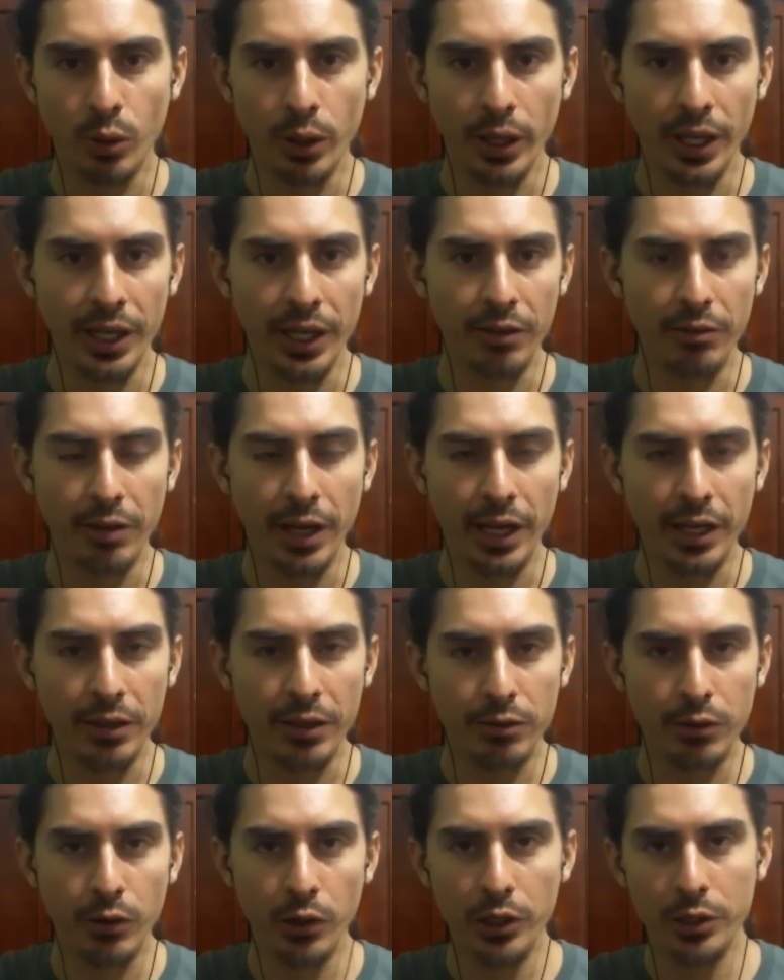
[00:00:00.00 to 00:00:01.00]
an invading
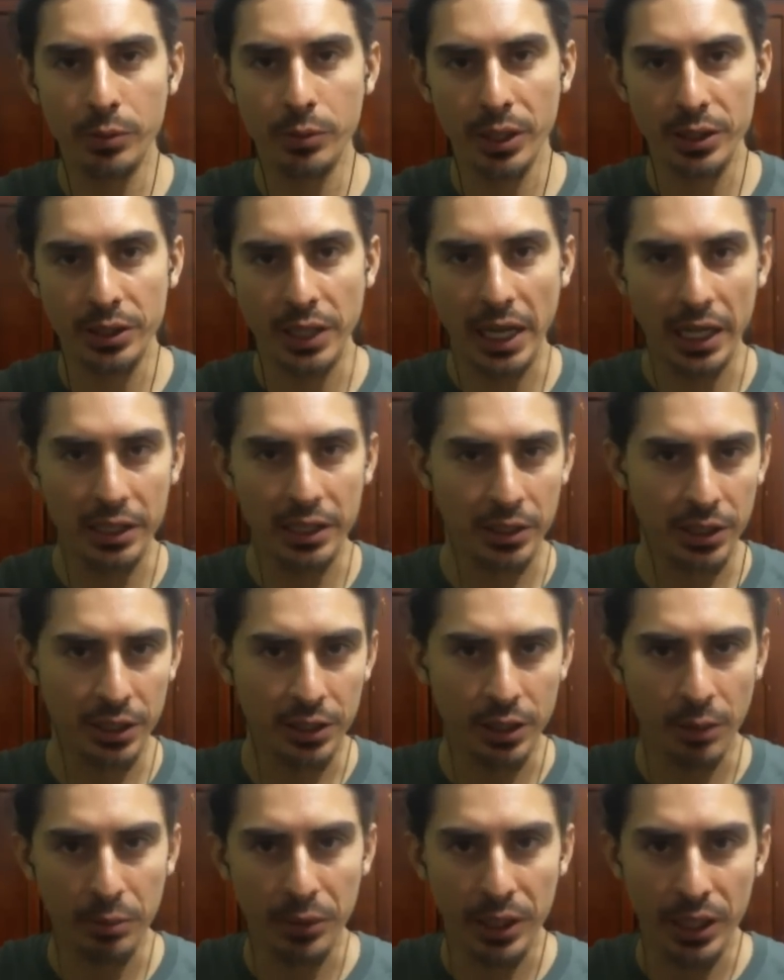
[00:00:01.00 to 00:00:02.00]
force, but it's actually
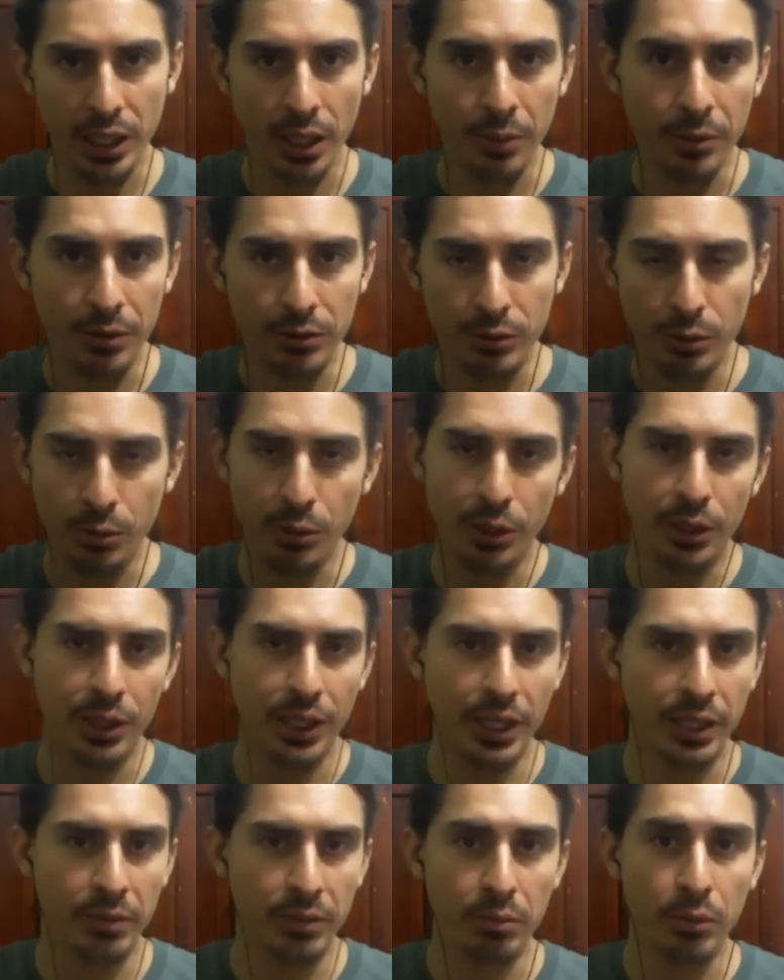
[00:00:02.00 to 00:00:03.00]
something coming from
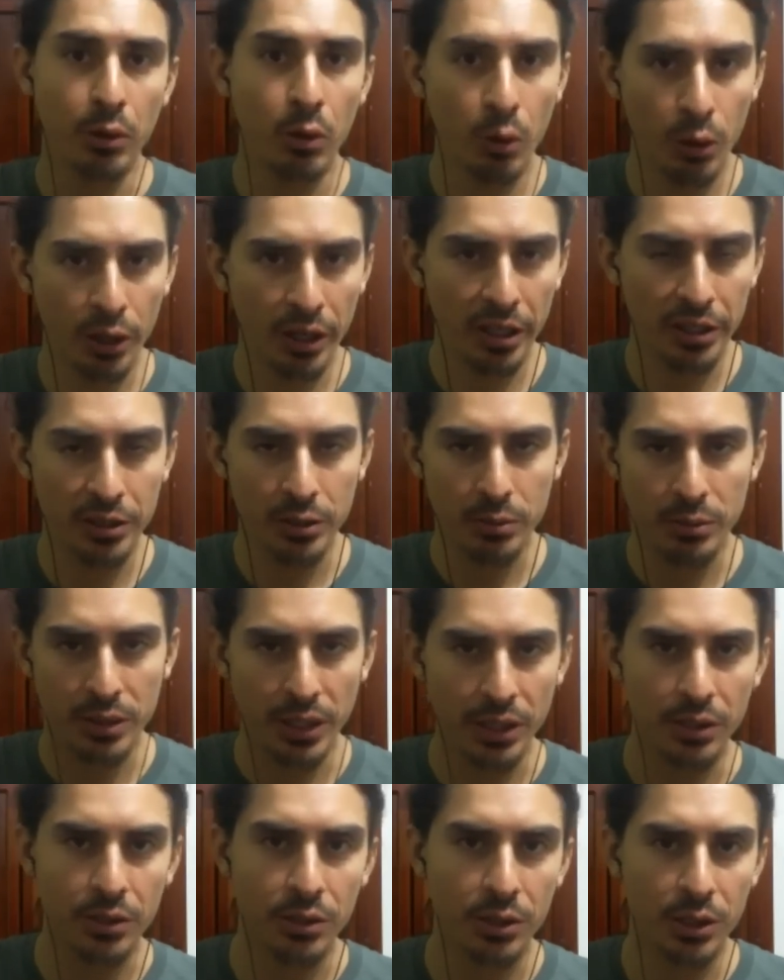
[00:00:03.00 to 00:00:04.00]
within the organisms
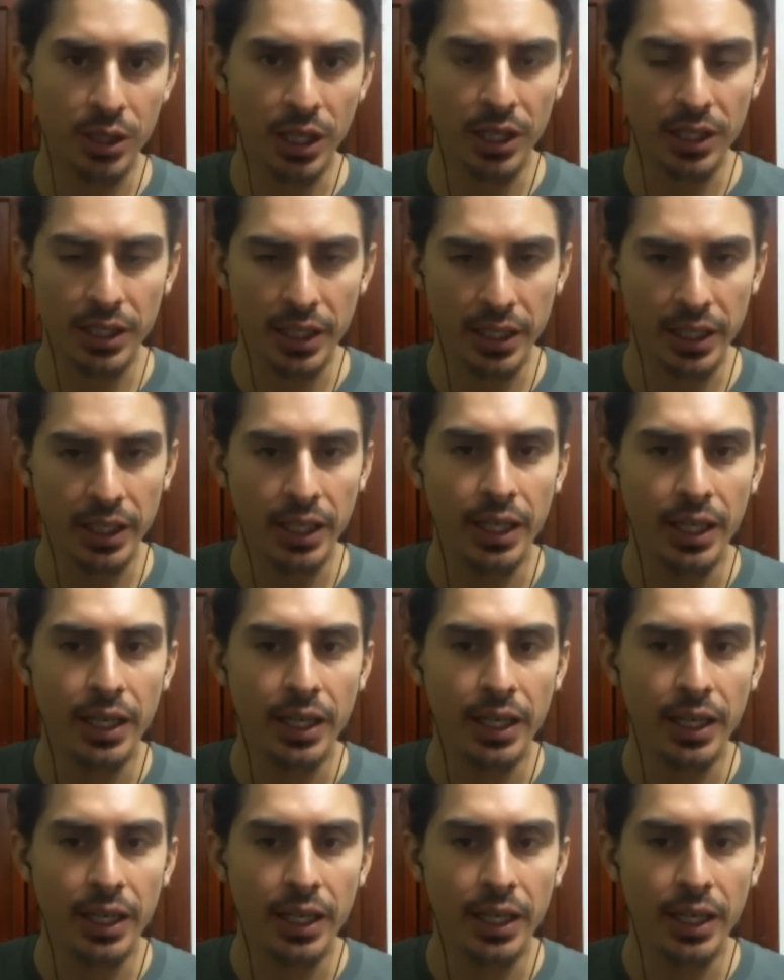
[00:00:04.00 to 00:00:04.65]
that they're studying.